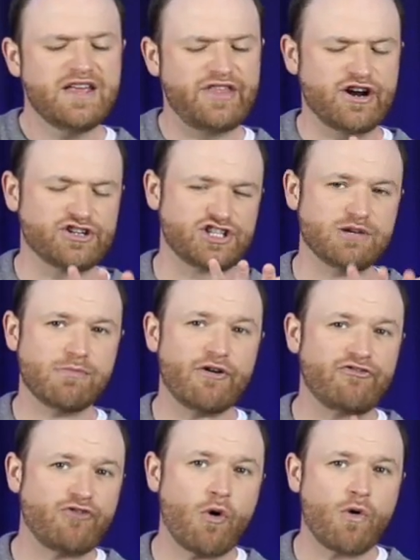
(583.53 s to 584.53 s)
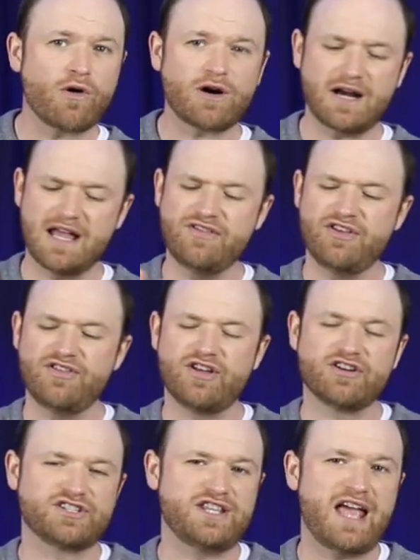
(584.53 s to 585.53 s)
There's the before and then
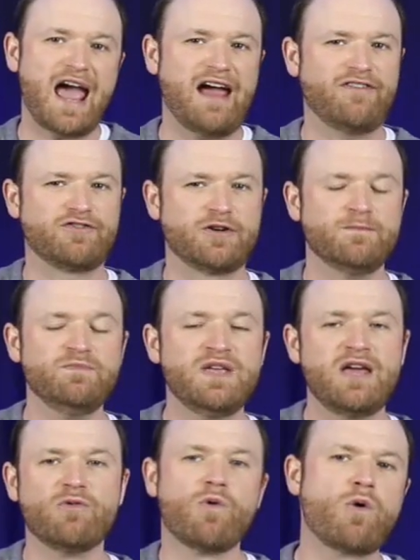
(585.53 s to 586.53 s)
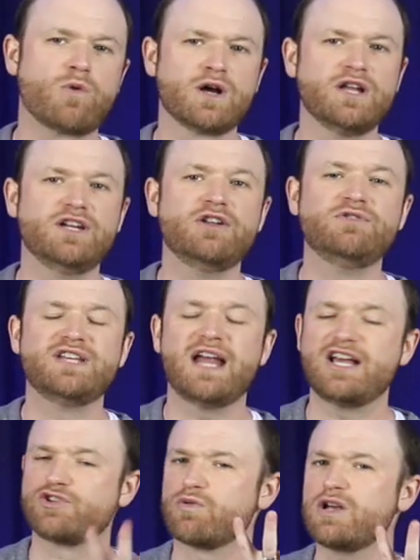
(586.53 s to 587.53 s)
there's the after. And what we're going to do
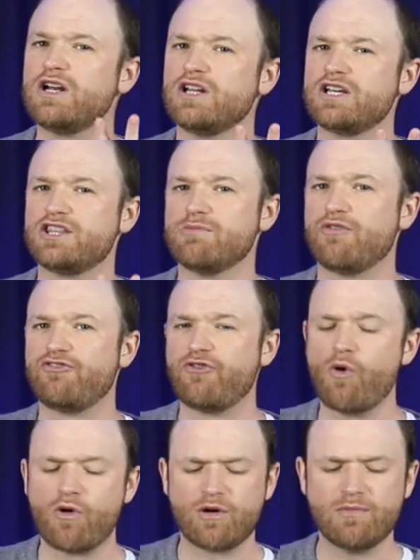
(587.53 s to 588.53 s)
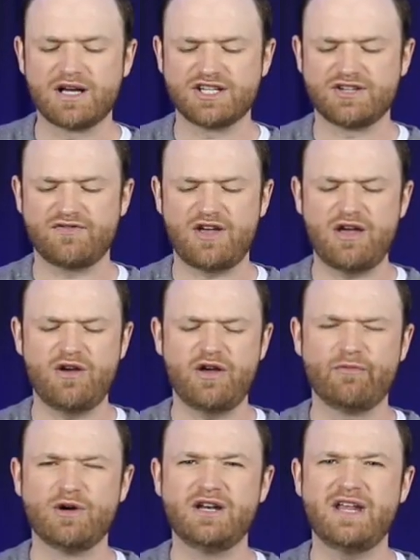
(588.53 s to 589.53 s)
today is we're going to look at the before, because
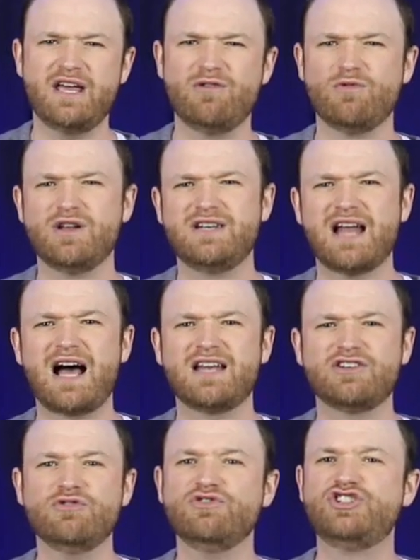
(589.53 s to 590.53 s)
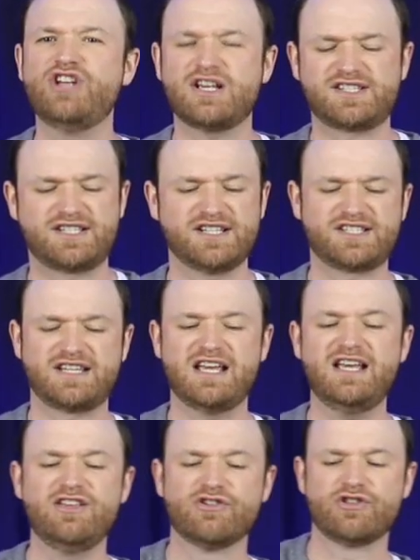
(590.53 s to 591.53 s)
it would not do justice to
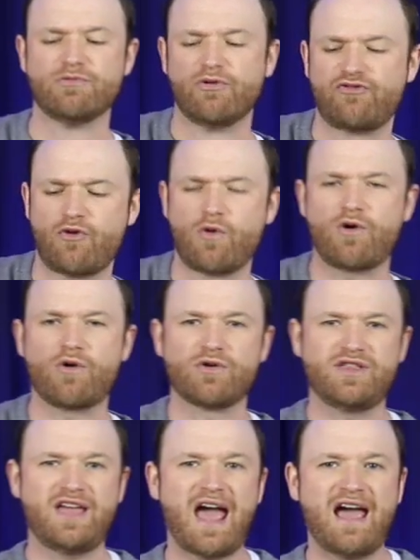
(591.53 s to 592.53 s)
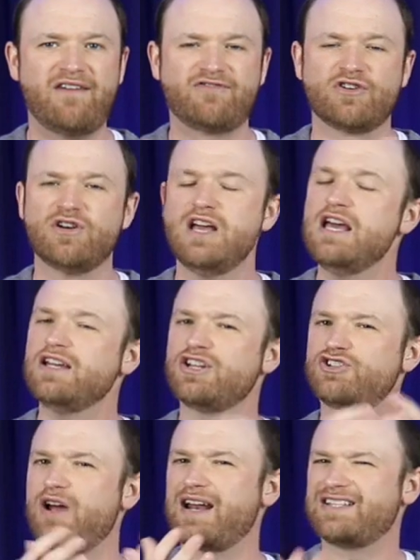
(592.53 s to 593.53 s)
either the before or the after to
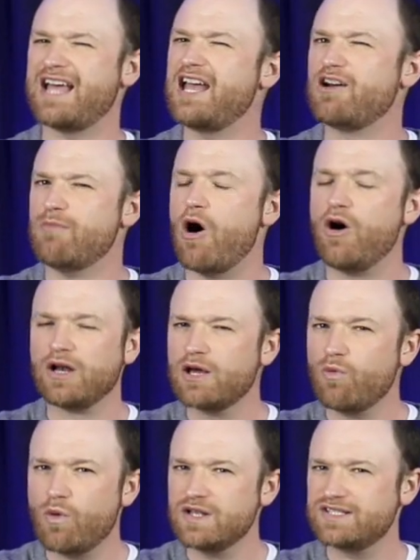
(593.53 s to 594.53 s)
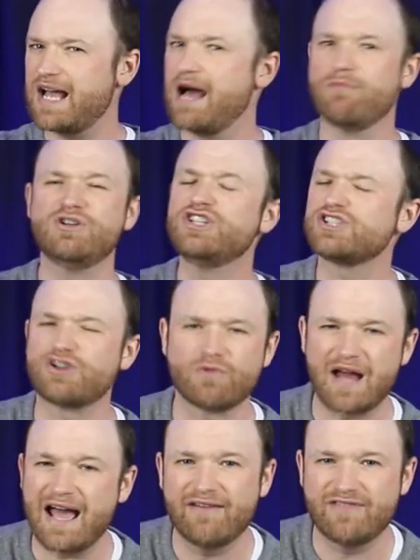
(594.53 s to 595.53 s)
try to take them all at one time. We just
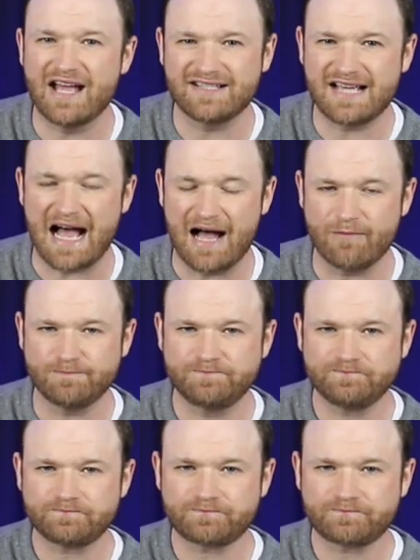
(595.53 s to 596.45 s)
don't have that time.